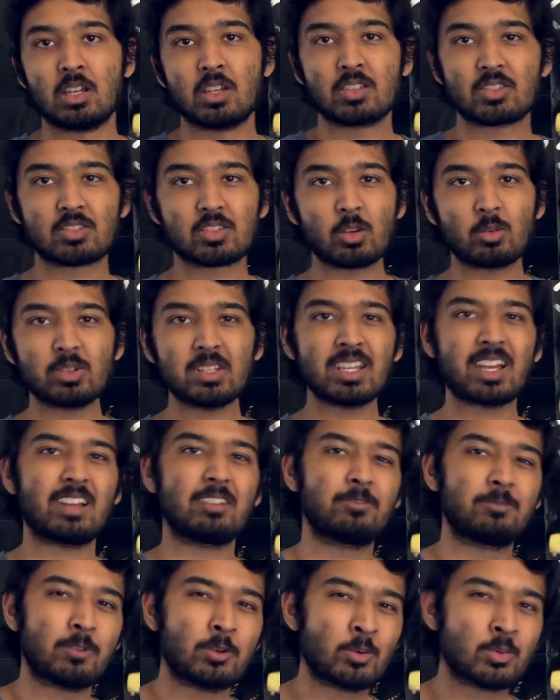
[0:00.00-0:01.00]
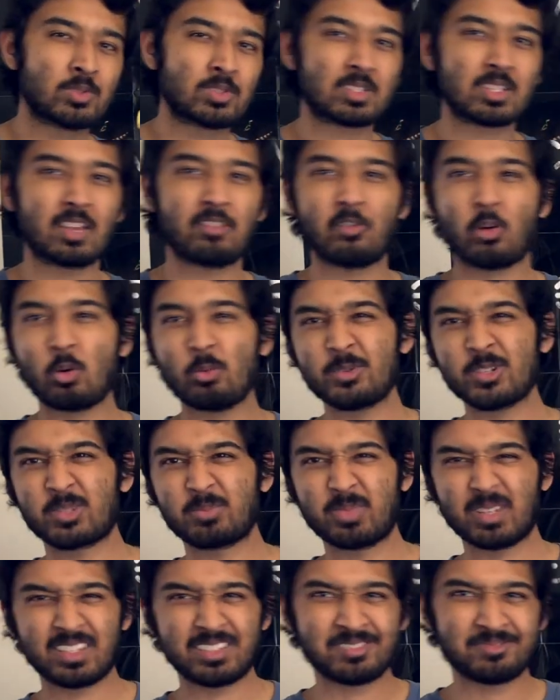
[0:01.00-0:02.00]
Sony headphones have always
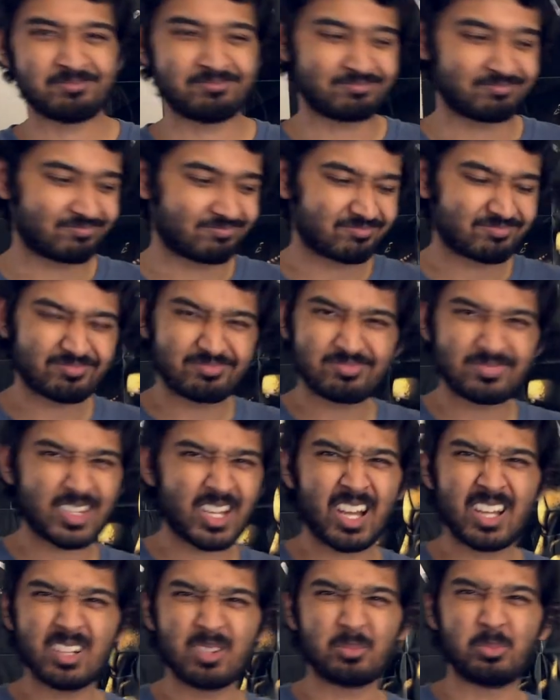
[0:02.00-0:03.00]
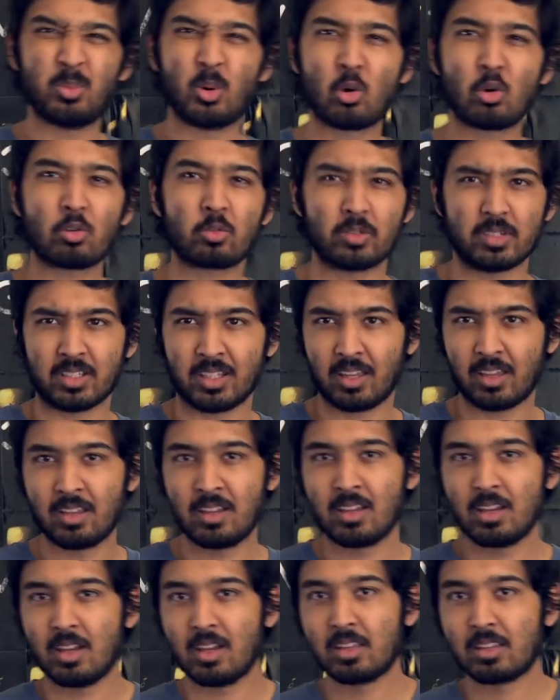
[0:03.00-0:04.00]
been kind of
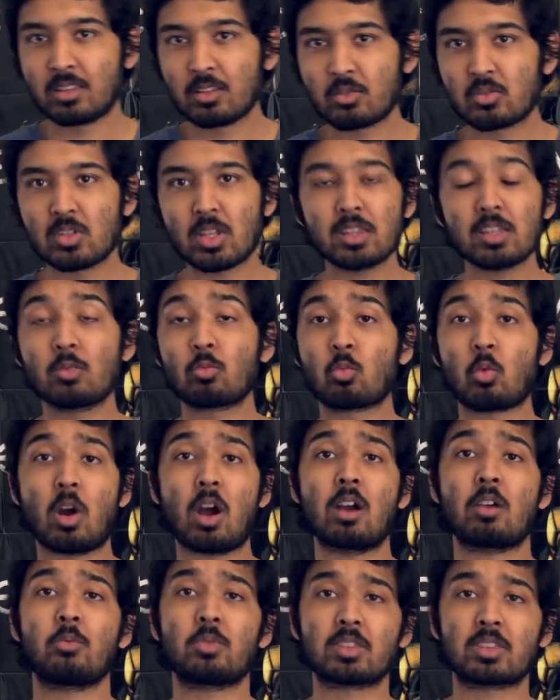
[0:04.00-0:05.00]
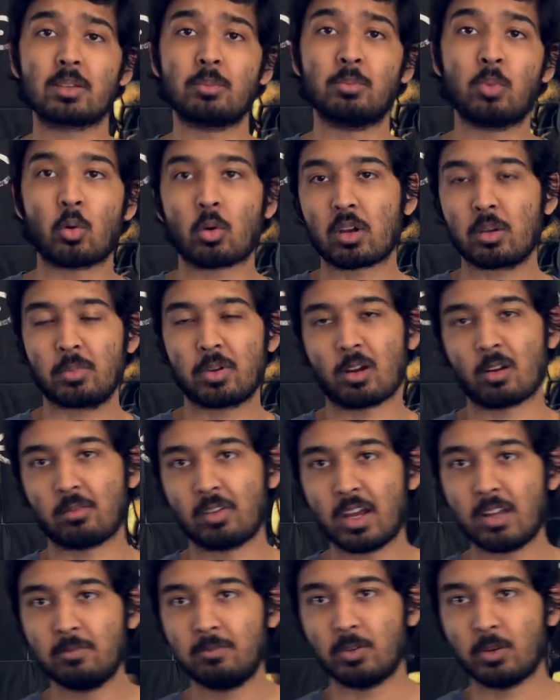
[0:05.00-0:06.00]
boring. There's nothing wrong with a boring pair of
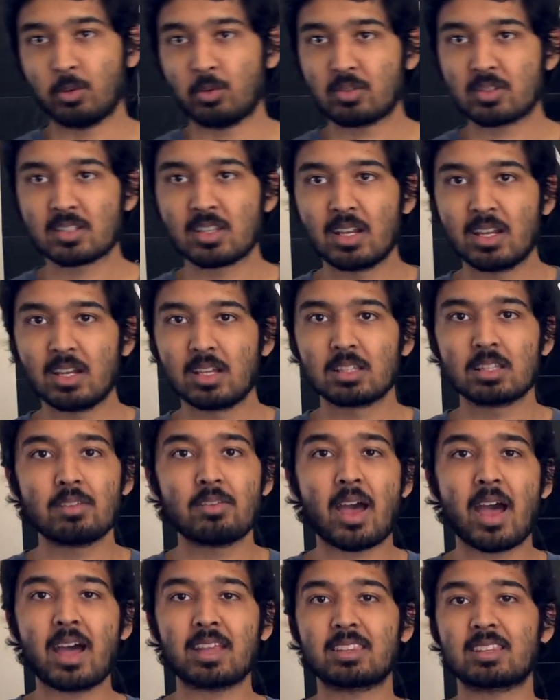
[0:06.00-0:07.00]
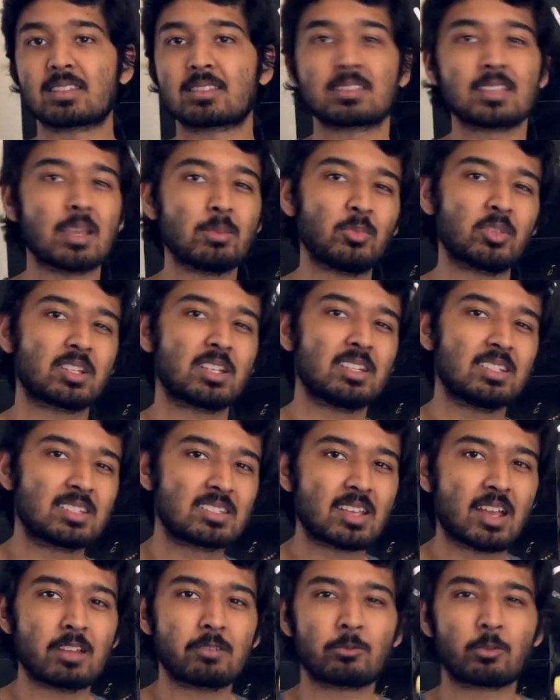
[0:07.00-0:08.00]
headphones. They've had the same looking
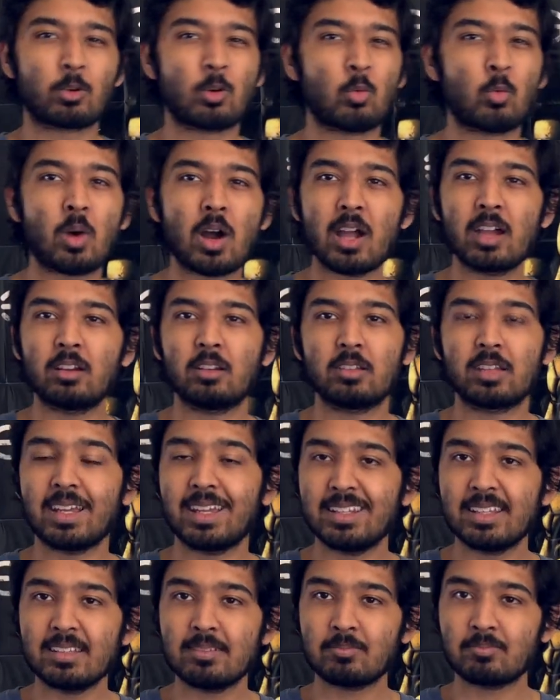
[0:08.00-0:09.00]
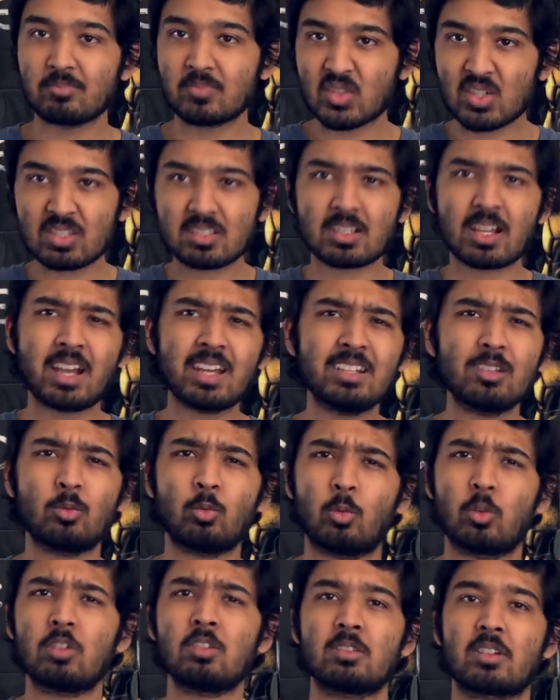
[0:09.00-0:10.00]
design for a while and it just kind of
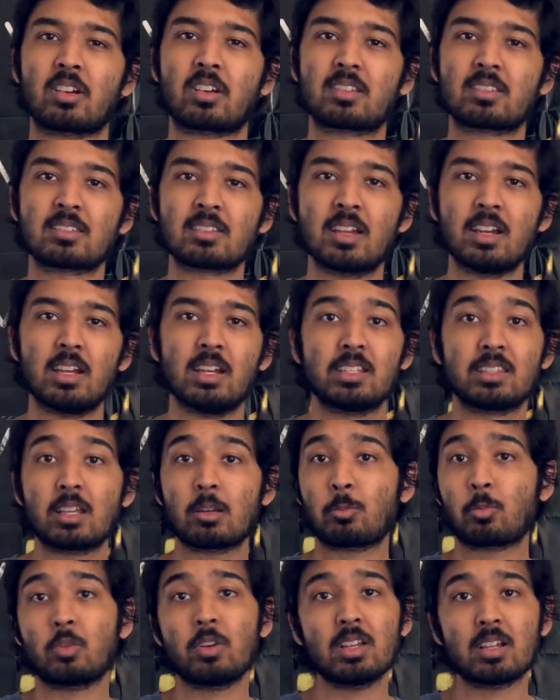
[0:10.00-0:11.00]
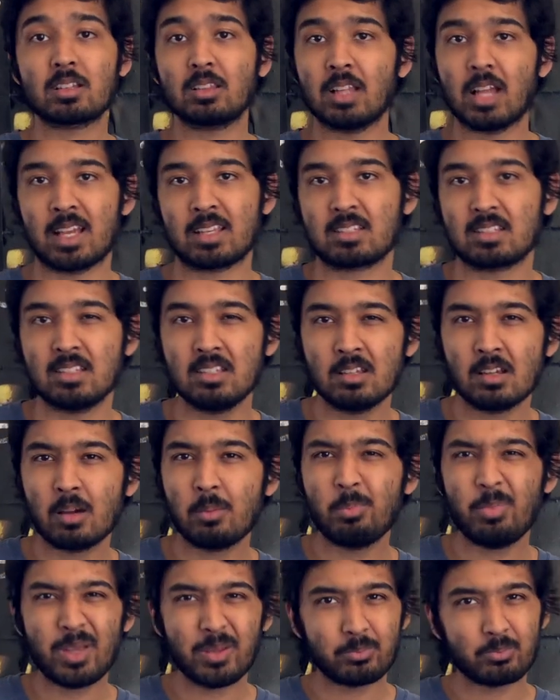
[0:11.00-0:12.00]
works. They're pretty classy, a
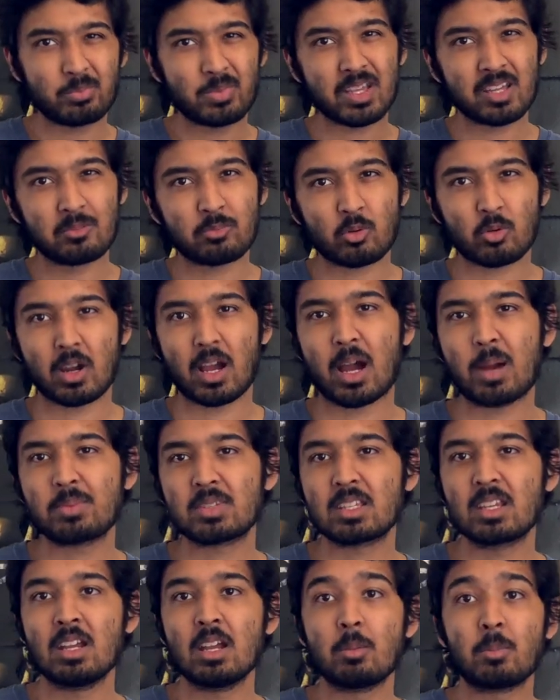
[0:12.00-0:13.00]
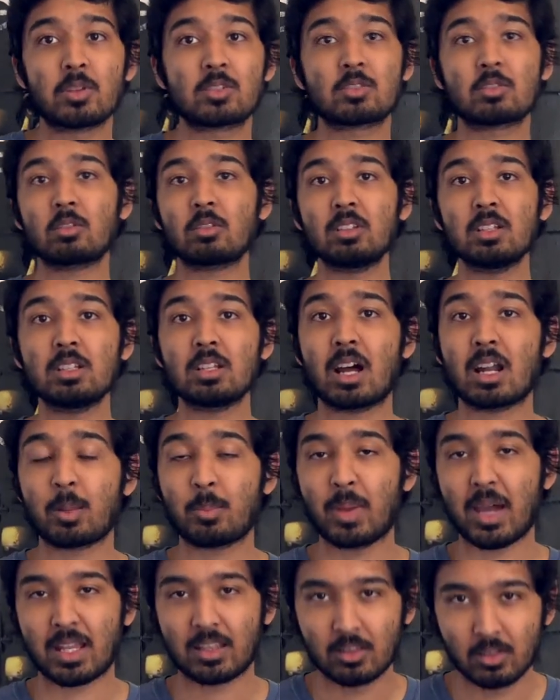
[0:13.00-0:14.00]
bit big perhaps, but certainly not a
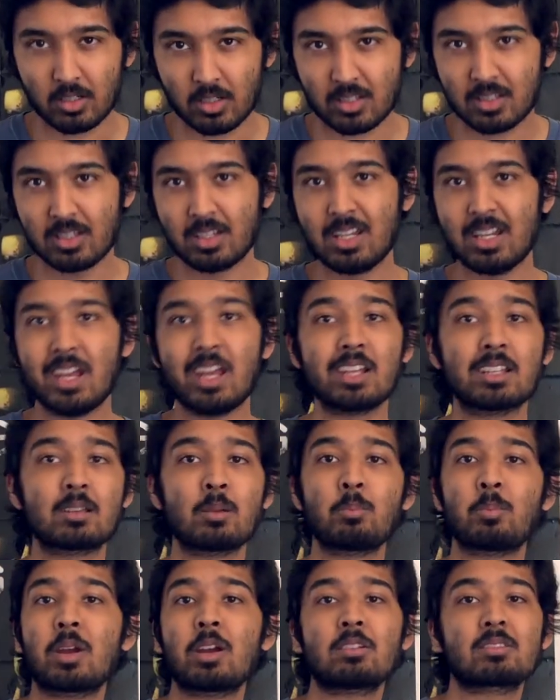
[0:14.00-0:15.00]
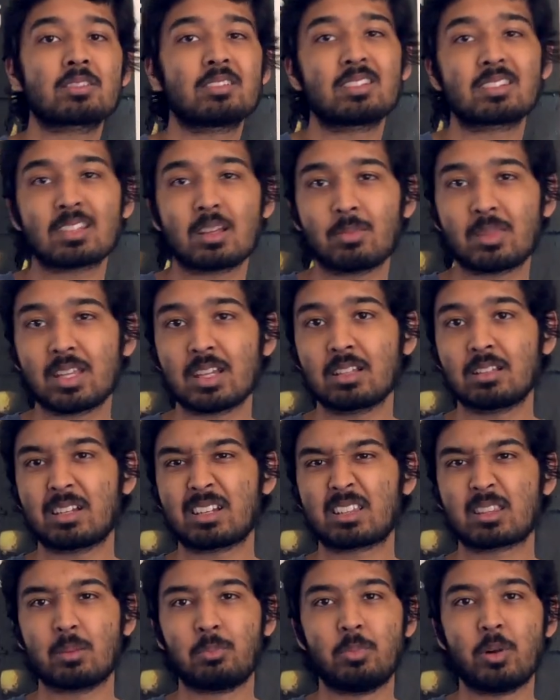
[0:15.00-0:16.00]
bad look. In comparison to something
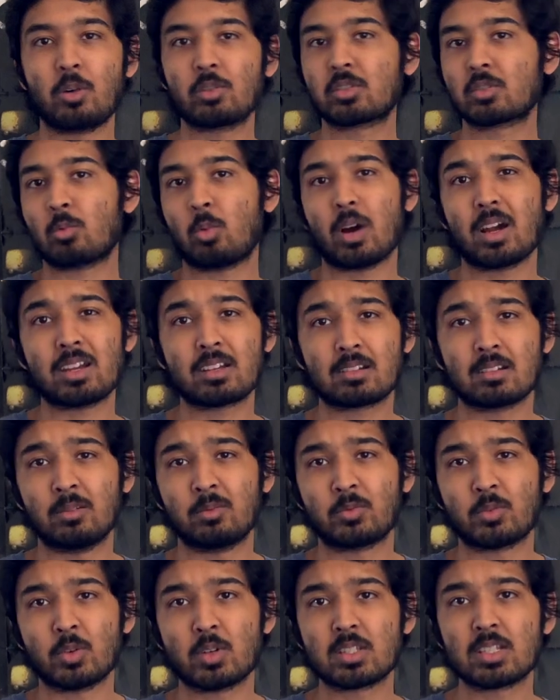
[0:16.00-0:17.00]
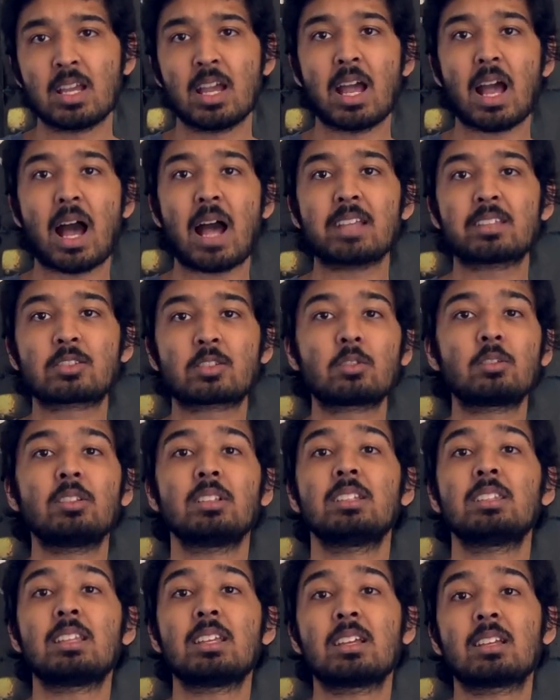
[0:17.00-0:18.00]
like the Bose Quiet Comforts, I certainly
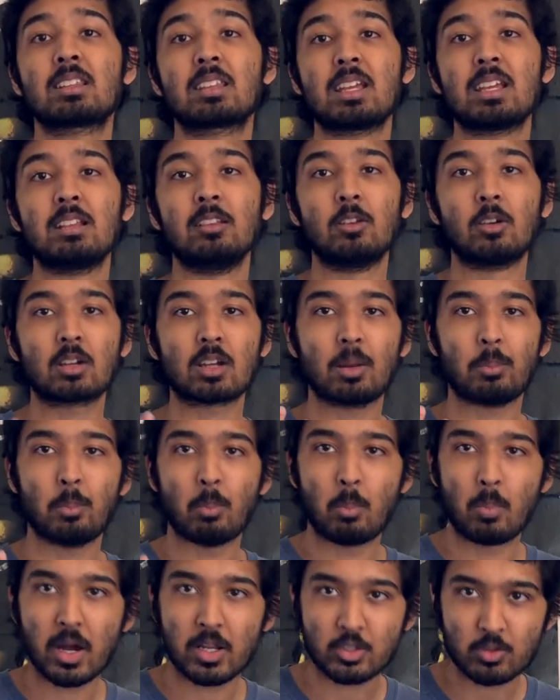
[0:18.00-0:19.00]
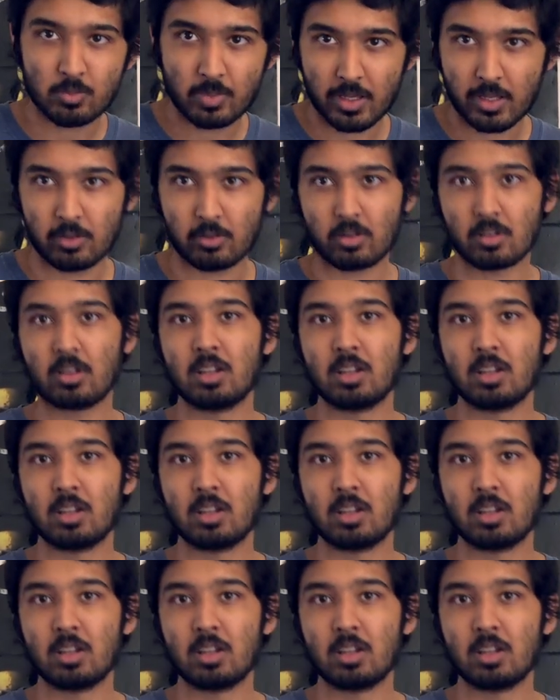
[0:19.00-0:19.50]
think they look much better.